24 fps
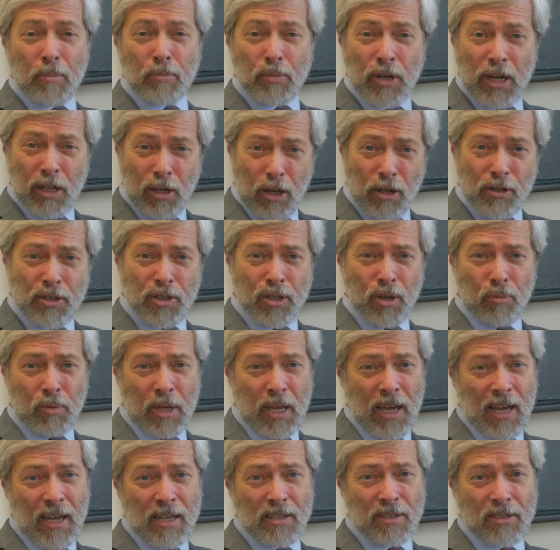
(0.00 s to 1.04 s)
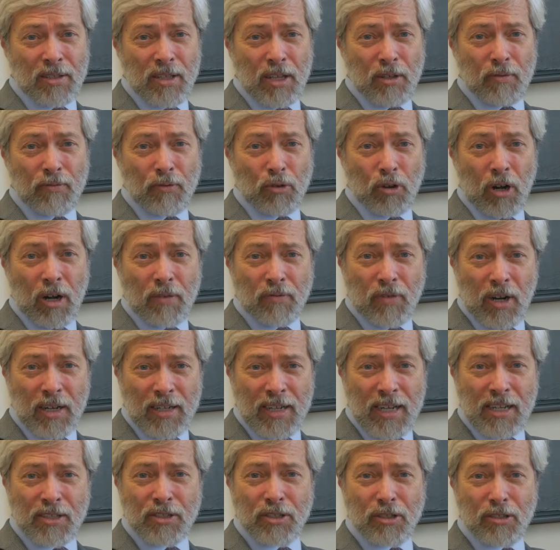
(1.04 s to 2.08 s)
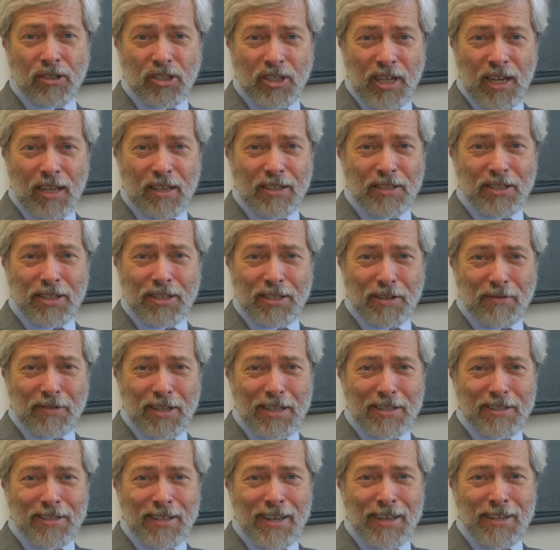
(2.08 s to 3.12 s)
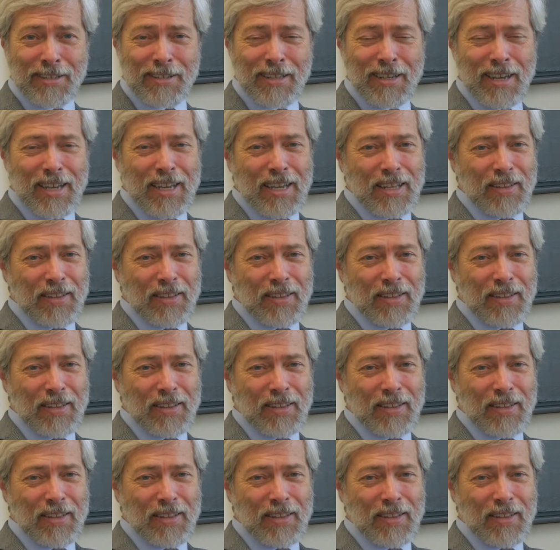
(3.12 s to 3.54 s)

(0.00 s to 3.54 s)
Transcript: Pray also, we ask, that for our financial challenges of these days,